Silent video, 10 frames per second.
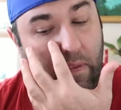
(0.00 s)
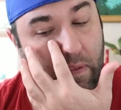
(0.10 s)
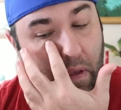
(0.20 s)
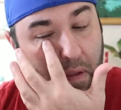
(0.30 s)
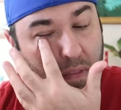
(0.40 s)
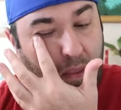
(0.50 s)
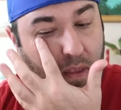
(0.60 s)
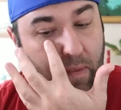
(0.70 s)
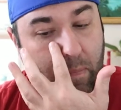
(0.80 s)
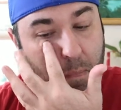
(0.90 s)
So they
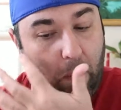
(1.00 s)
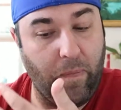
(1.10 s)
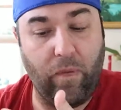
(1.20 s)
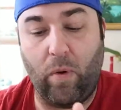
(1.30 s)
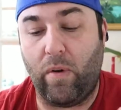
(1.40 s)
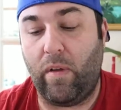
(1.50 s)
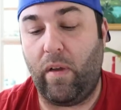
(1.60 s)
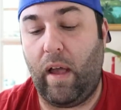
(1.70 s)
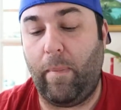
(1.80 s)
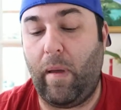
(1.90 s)
use
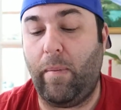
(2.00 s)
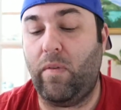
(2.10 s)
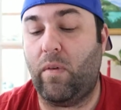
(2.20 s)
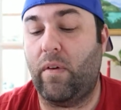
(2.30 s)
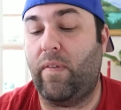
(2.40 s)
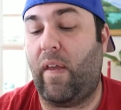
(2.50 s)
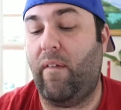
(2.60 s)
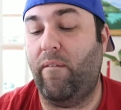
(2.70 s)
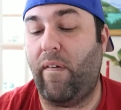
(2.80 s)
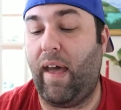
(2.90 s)
uh, source uh,
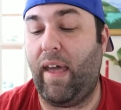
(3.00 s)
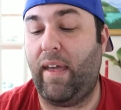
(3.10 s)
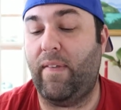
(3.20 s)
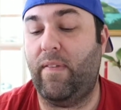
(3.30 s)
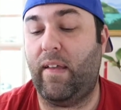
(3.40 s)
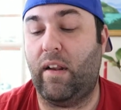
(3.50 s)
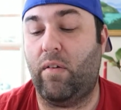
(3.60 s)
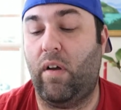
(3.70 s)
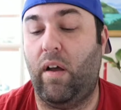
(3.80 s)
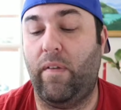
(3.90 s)
vines to get
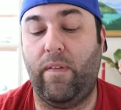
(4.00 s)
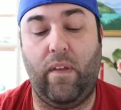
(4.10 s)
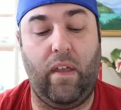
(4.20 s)
across,